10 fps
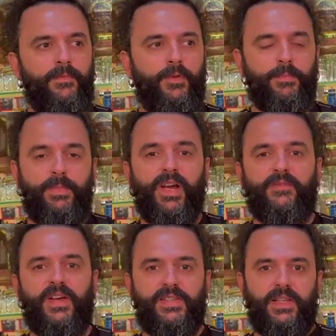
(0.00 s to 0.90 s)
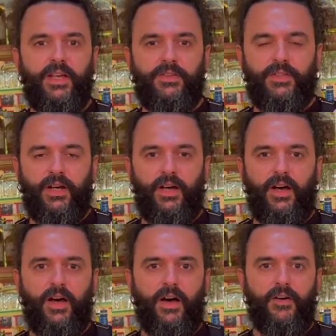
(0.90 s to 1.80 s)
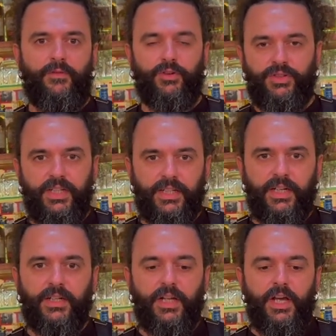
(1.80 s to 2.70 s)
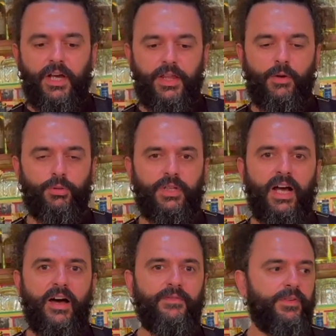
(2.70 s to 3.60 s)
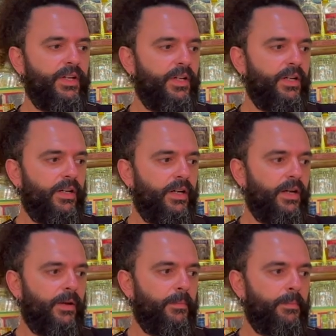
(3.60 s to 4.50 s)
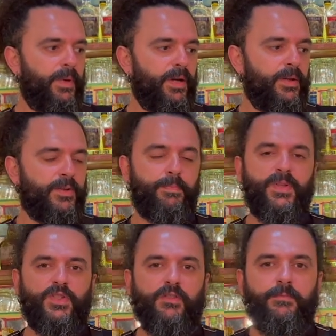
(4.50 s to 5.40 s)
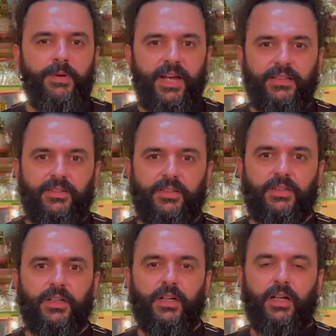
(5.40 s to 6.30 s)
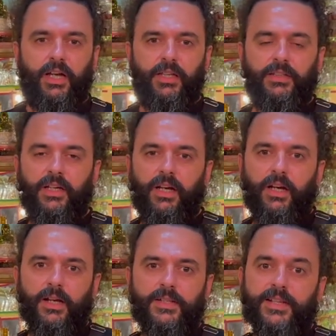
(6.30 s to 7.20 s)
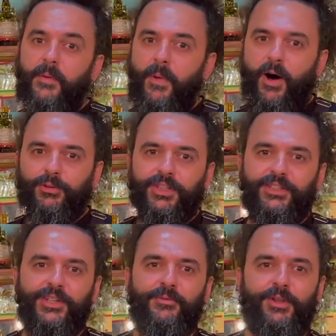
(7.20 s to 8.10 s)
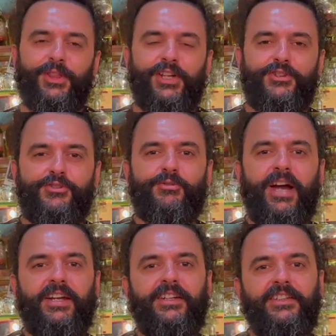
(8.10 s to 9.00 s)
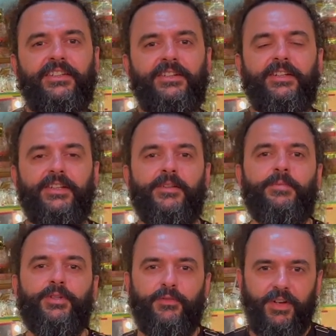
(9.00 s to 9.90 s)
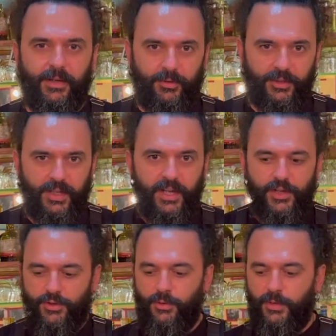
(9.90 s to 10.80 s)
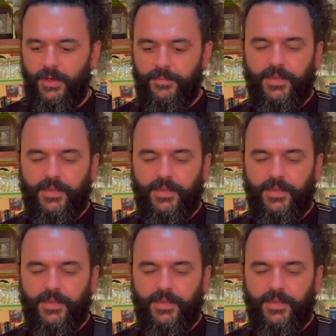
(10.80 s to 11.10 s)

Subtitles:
for breakfast and for dinner, they would have a piece of bread and some mountain tea with sugar in it and a little bit of lemon. So